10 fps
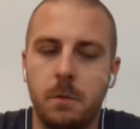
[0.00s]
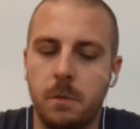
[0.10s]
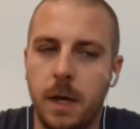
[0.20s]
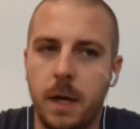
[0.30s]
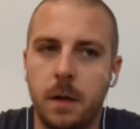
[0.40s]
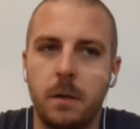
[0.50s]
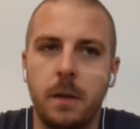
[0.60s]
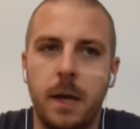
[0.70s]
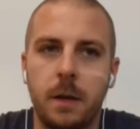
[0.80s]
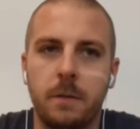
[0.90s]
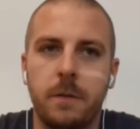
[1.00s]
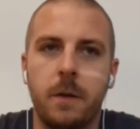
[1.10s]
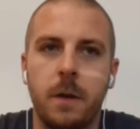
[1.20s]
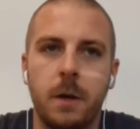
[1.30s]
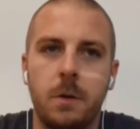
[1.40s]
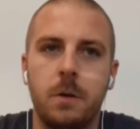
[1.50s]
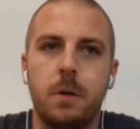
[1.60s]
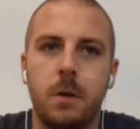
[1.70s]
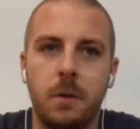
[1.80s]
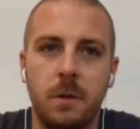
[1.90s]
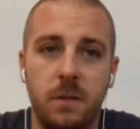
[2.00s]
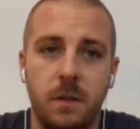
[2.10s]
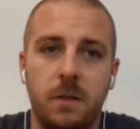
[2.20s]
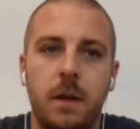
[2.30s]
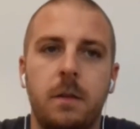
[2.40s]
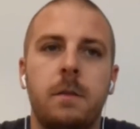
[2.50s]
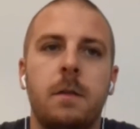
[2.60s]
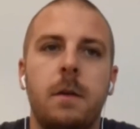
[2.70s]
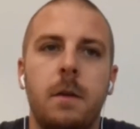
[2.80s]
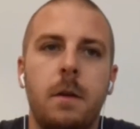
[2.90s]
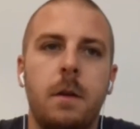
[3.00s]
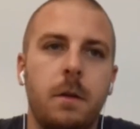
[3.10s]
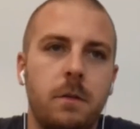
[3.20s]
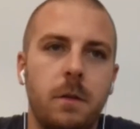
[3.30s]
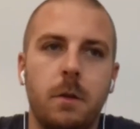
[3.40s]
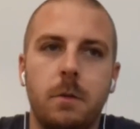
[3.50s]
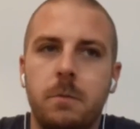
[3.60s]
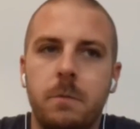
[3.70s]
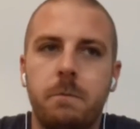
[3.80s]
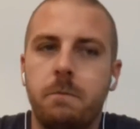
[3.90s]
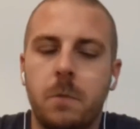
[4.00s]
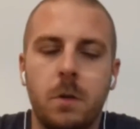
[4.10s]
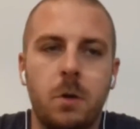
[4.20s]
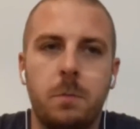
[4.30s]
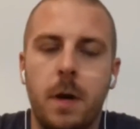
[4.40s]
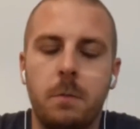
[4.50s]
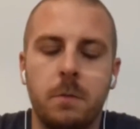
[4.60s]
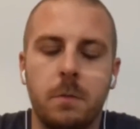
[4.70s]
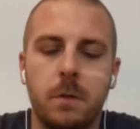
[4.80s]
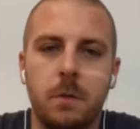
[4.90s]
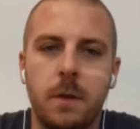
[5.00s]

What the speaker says: Lot of good early success, so no problems with those